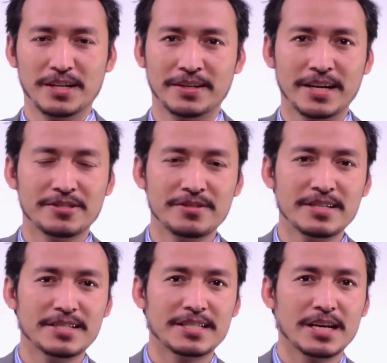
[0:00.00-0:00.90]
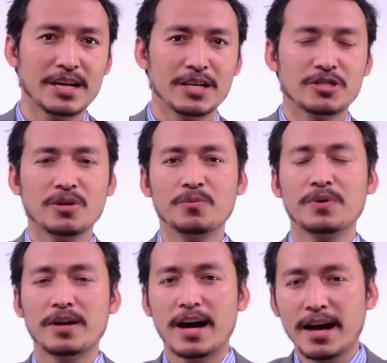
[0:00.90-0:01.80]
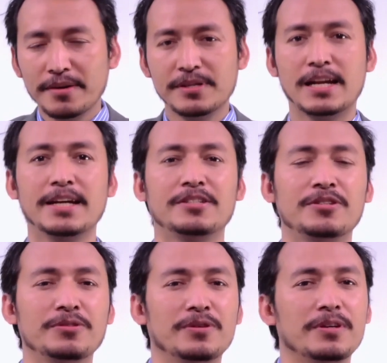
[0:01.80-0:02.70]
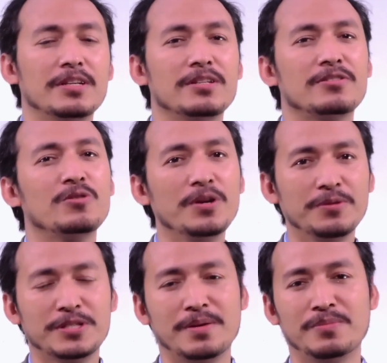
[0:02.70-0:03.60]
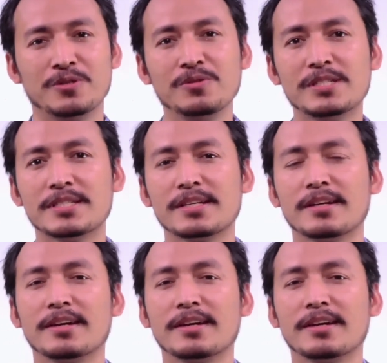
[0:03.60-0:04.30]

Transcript: Okay students, so I would like to show you some rules,